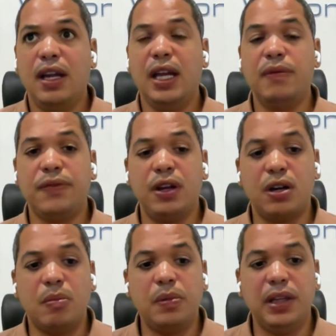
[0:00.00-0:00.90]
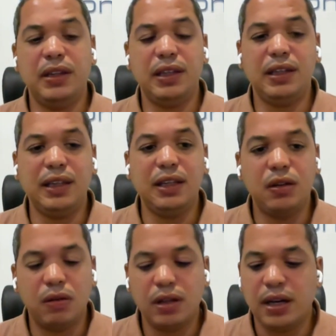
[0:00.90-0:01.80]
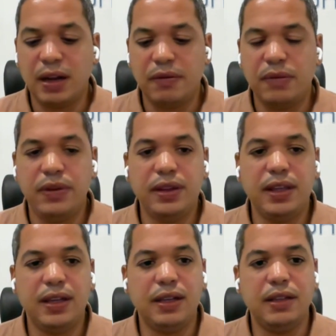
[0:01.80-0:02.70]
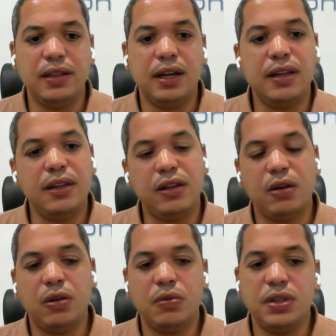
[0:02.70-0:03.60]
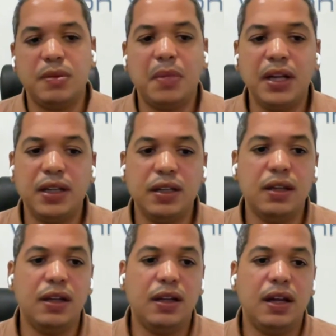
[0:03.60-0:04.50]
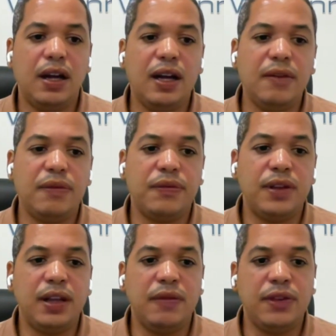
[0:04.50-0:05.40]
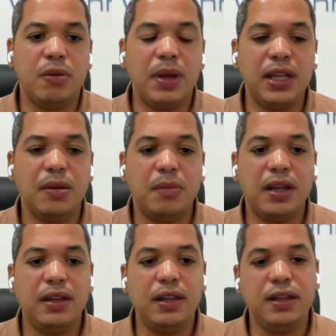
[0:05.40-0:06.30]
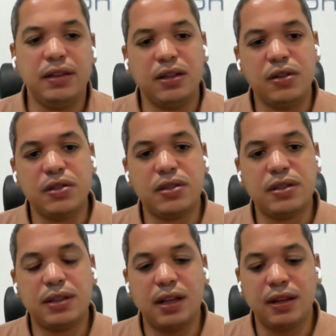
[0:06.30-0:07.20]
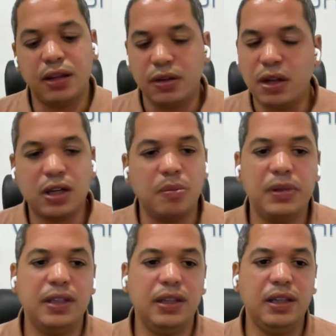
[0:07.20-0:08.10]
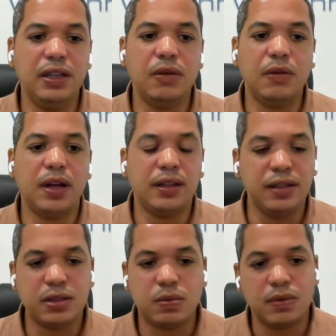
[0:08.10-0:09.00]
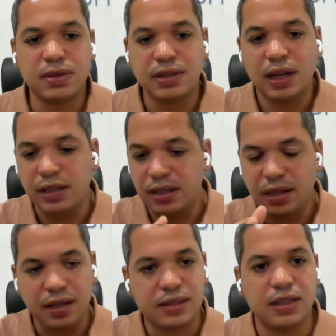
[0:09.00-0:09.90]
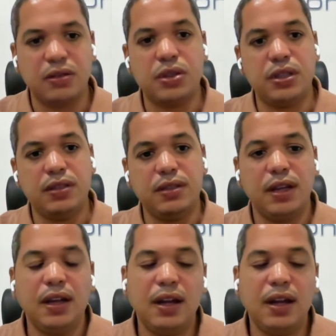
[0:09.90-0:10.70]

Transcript: If they're completely legal and have everything done, they're losing money. If they're making money, they're not completely legal. And this was done in an Excel sheet,